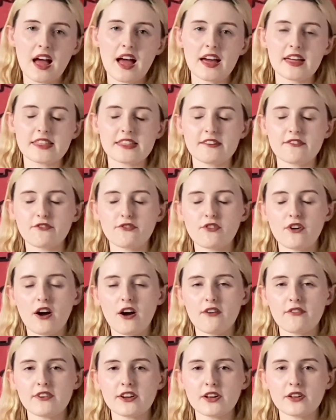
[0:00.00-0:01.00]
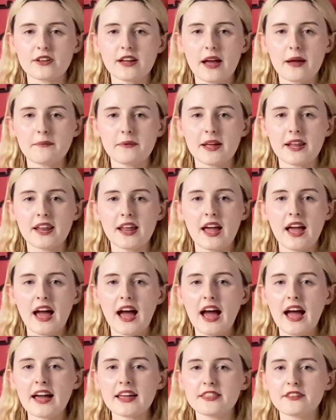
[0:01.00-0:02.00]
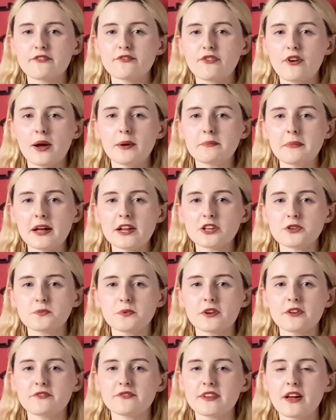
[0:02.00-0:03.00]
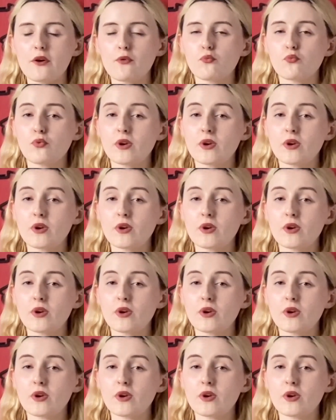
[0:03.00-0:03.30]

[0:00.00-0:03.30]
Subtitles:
I think Ferrari will get him in. I think Ferrari management have now